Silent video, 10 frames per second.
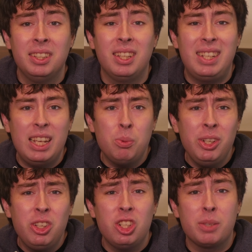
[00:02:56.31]
The days where
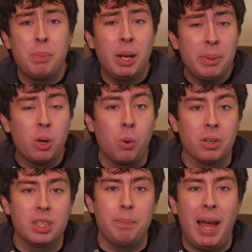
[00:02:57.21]
you can just put up a
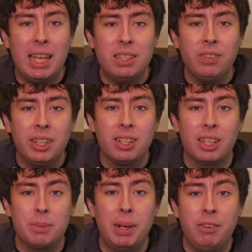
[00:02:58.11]
course and passively
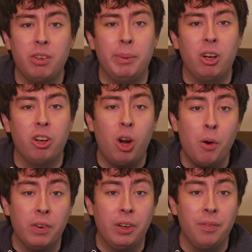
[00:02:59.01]
collect money from it are
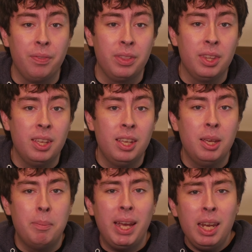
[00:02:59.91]
over.
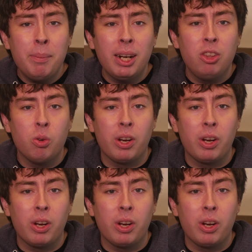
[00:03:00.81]
Making money through